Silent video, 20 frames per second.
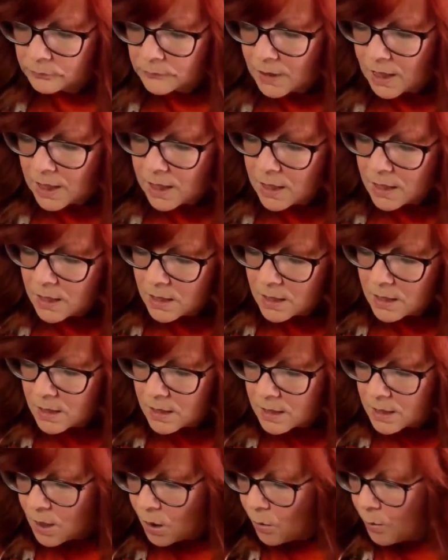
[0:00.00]
is
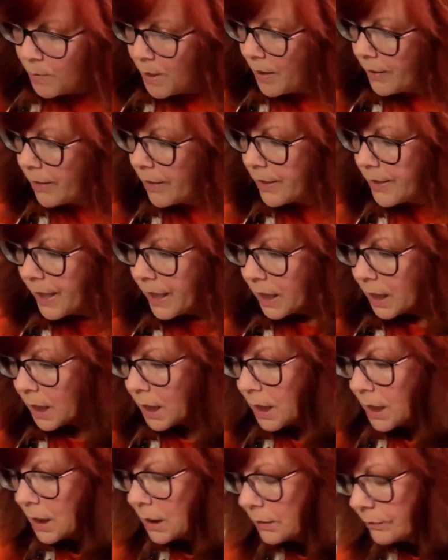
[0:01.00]
go about
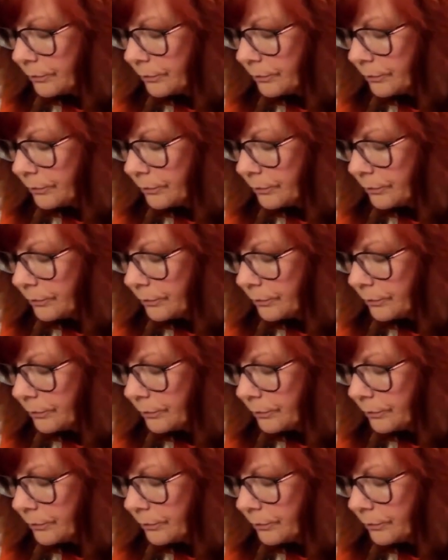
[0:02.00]
there.